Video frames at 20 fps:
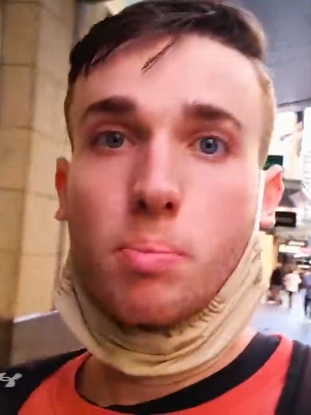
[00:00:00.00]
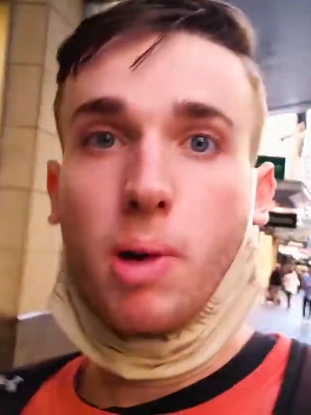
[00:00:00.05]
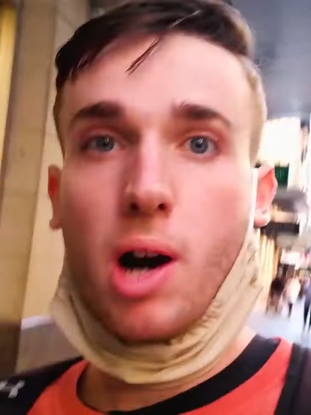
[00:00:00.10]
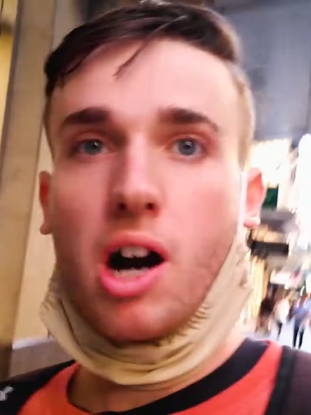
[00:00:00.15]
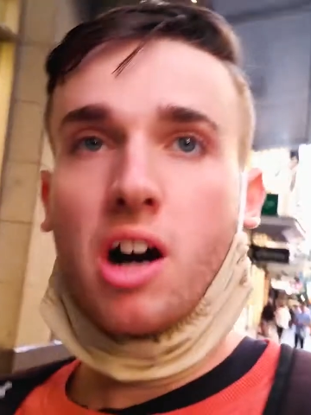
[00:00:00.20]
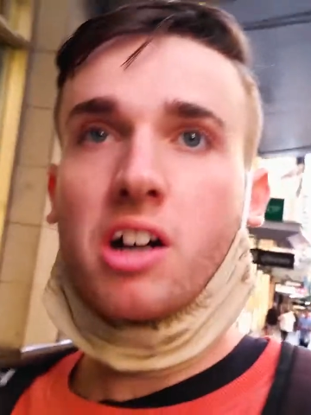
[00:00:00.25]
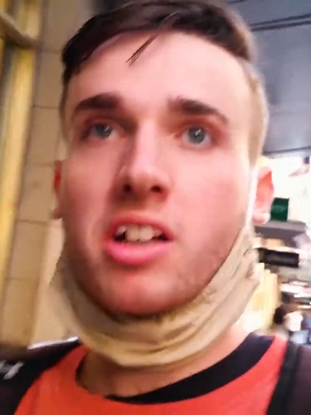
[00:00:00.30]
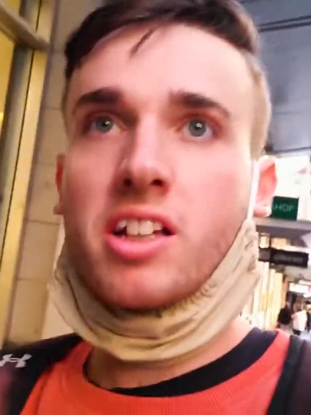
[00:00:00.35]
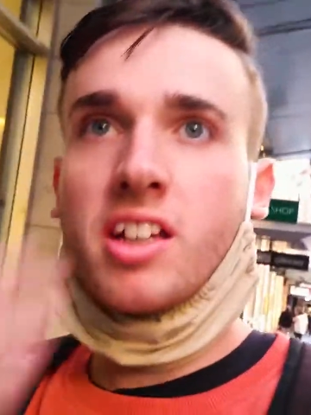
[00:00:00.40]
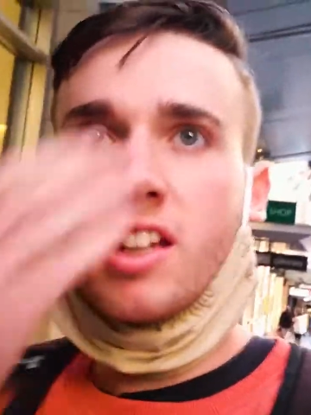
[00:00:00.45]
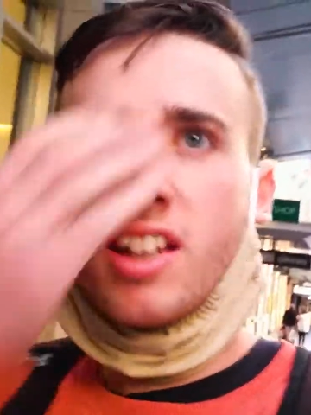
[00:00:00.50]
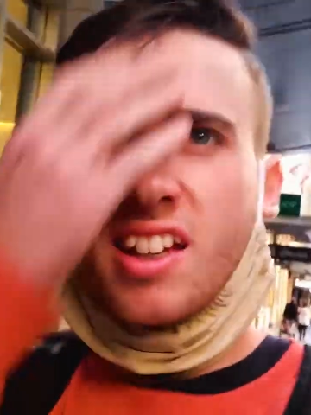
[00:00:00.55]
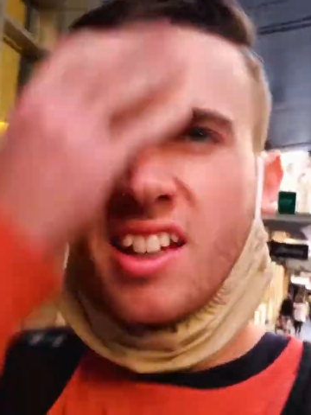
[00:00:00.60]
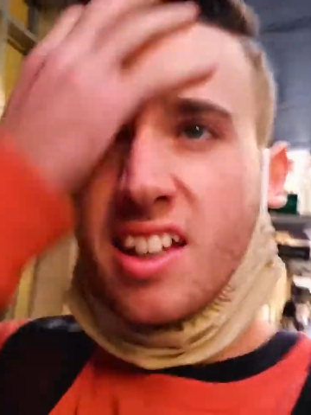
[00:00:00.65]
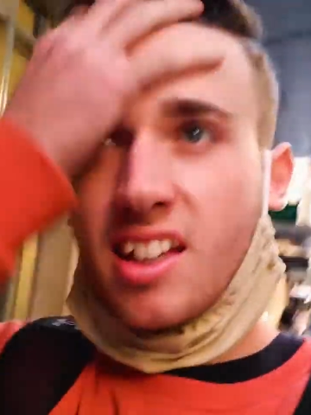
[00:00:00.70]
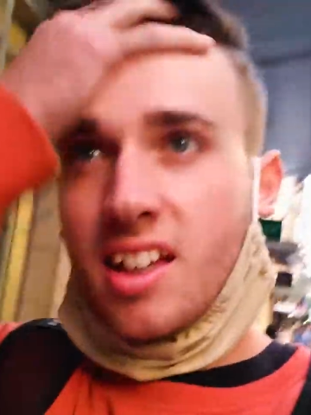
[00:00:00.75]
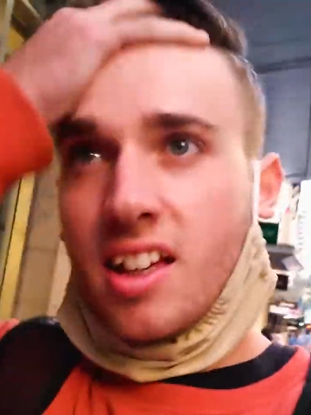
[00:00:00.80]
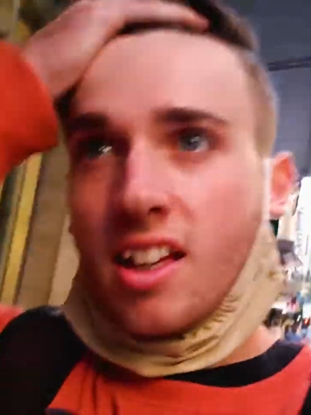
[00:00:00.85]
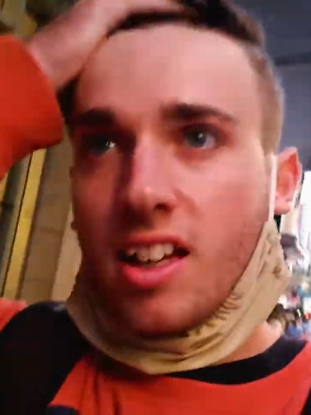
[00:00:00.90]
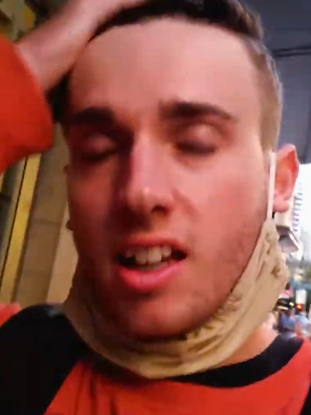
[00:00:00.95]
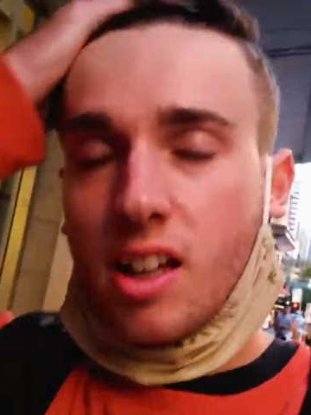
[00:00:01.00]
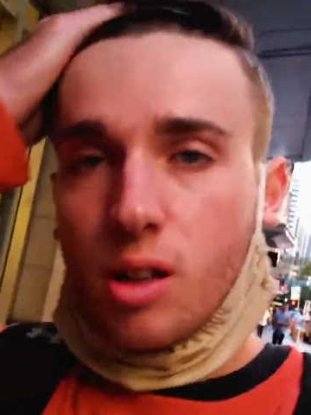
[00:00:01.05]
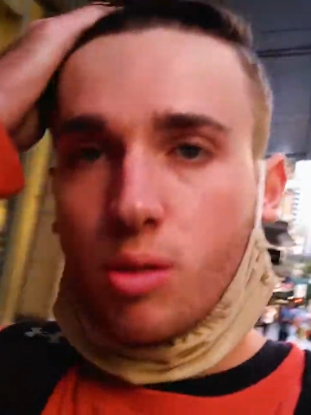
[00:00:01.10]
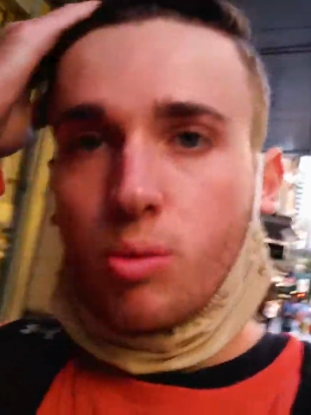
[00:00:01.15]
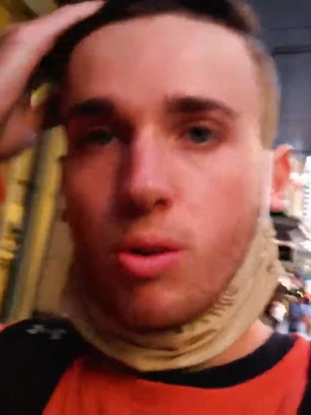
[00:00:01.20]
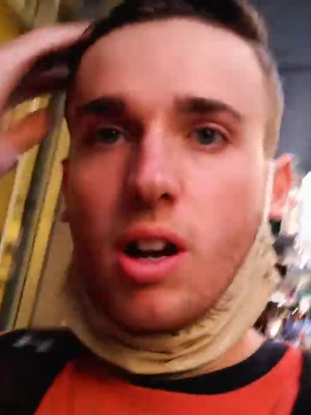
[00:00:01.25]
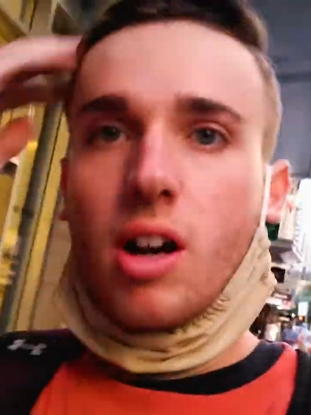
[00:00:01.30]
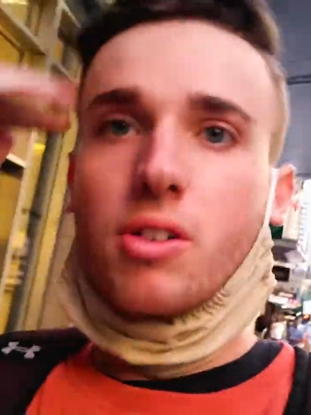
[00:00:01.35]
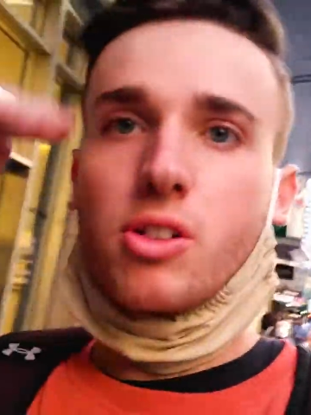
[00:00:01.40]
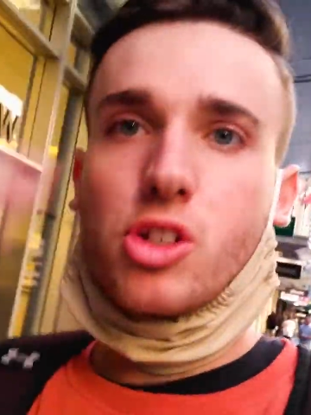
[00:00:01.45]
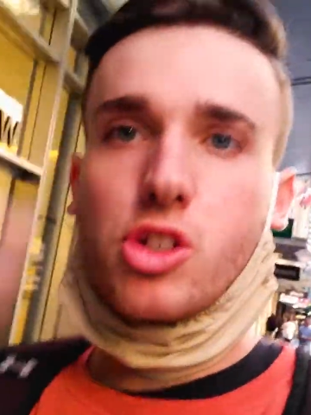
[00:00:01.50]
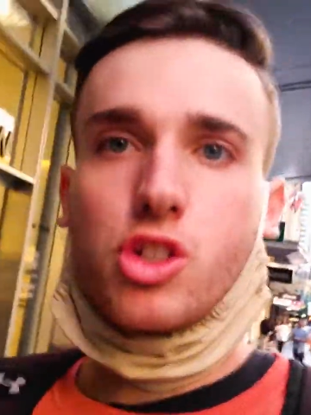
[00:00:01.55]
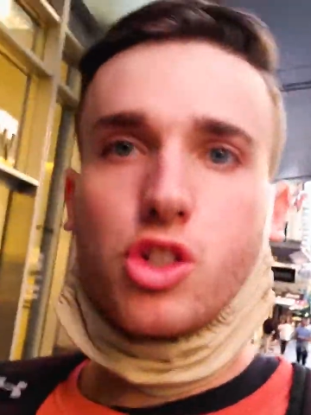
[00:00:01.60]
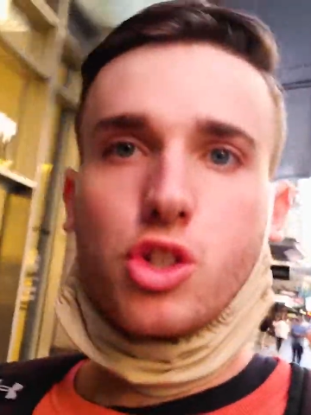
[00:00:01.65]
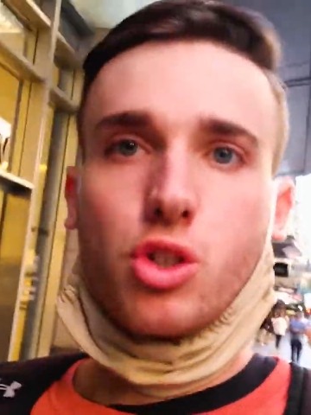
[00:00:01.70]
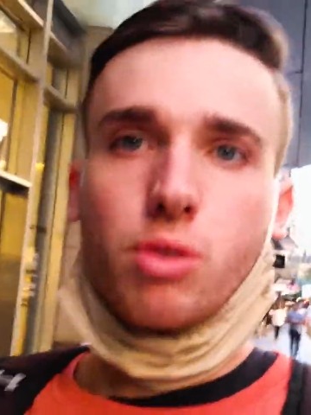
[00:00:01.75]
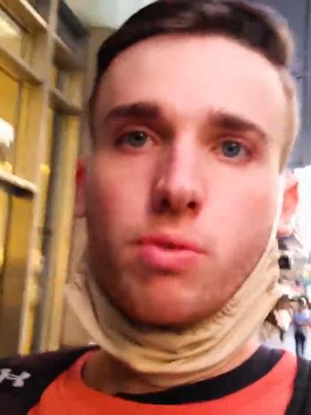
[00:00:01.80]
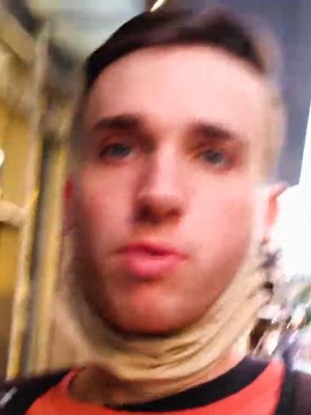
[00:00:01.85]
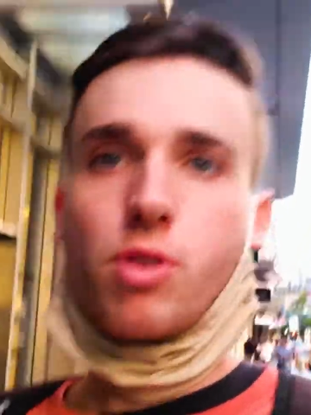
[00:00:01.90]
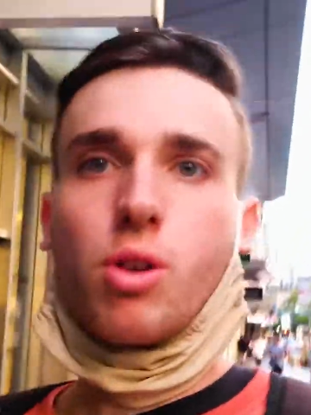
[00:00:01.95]
park where I'll just
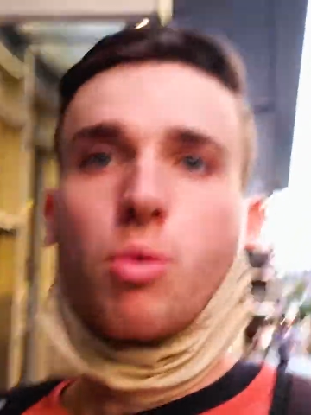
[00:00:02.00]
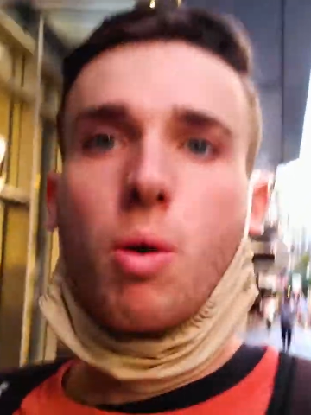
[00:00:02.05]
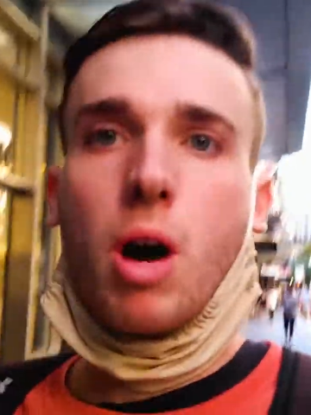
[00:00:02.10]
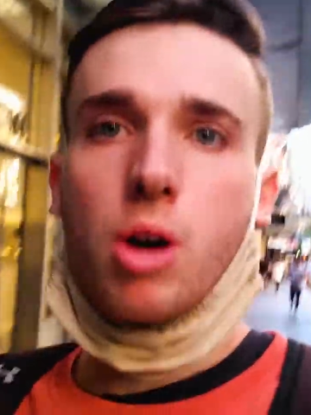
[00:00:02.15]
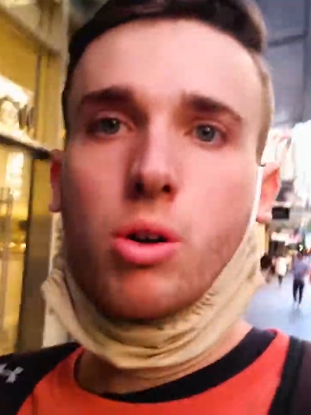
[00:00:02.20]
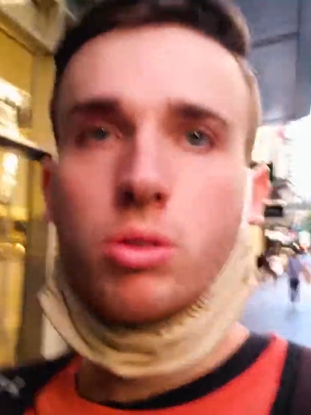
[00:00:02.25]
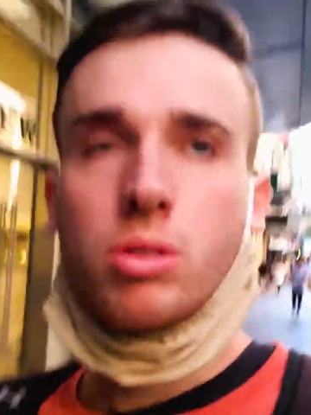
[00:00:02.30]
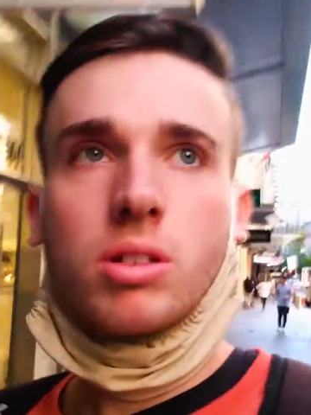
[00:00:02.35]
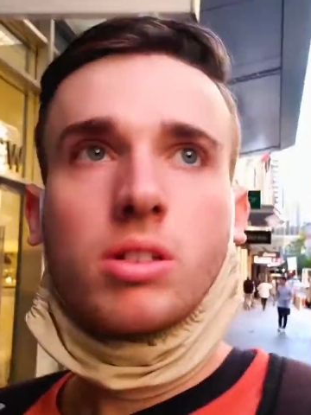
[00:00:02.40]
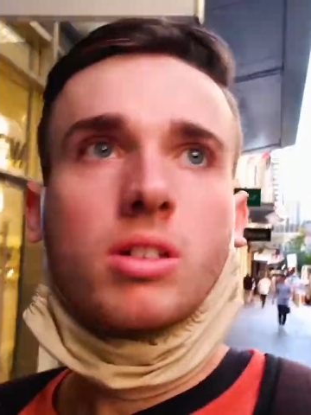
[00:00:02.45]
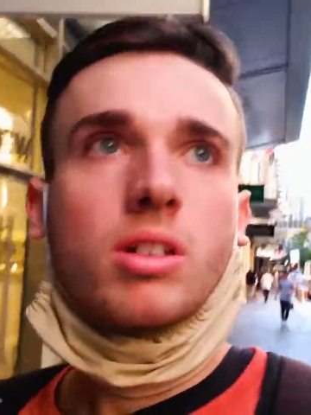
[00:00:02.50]
chill for a while,